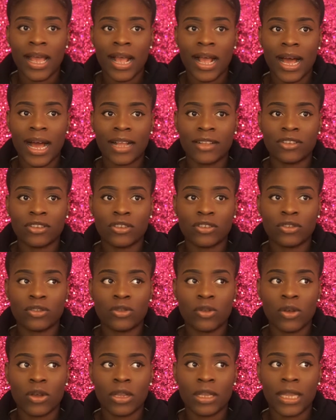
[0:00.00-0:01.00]
I just
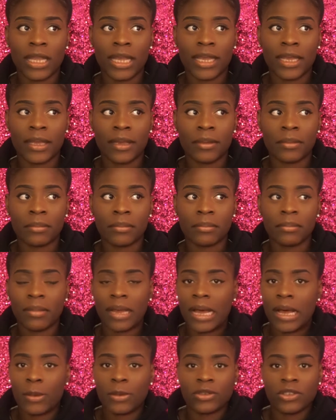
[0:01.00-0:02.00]
thought, like,
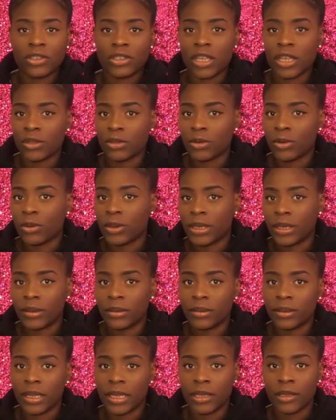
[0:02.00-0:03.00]
I would just get through it,
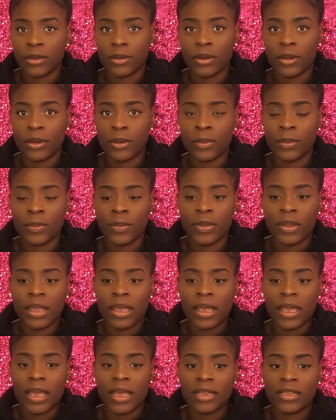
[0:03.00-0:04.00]
like, you know,
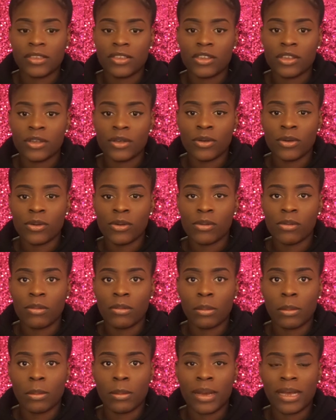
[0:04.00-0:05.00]
until
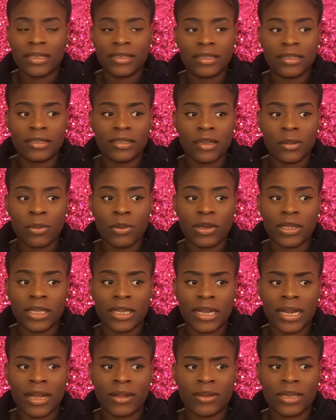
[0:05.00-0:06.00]
my sister
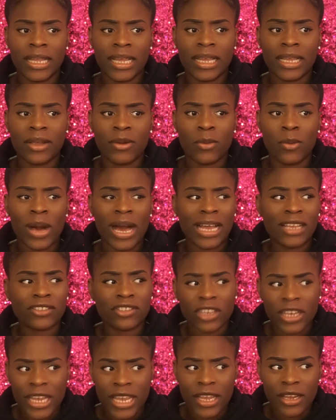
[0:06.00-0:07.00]
pointed out, like, why is
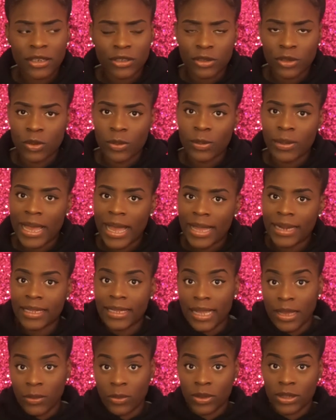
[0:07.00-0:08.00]
your hair so matted?
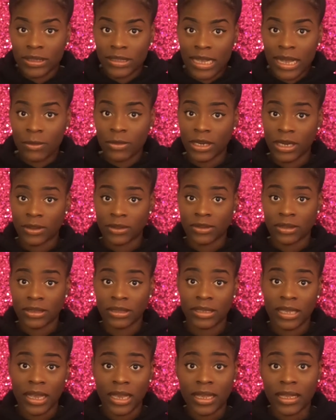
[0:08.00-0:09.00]
Like, one time when I was
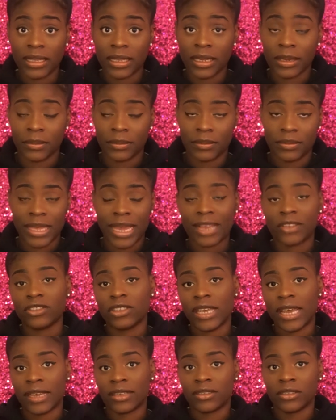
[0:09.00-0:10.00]
detangling, I
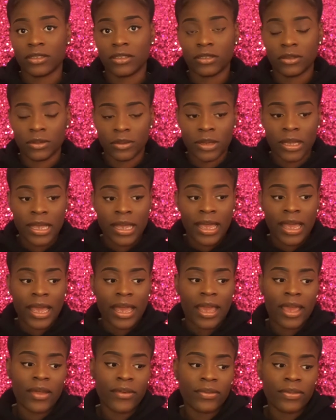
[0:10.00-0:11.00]
actually asked her to,
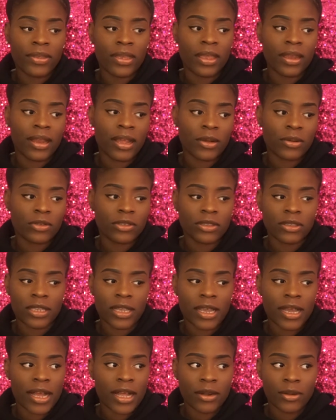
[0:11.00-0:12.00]
and then I was just
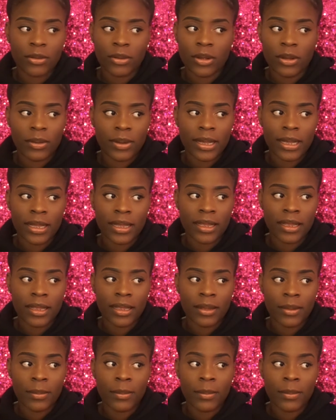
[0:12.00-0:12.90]
like, I don't know why.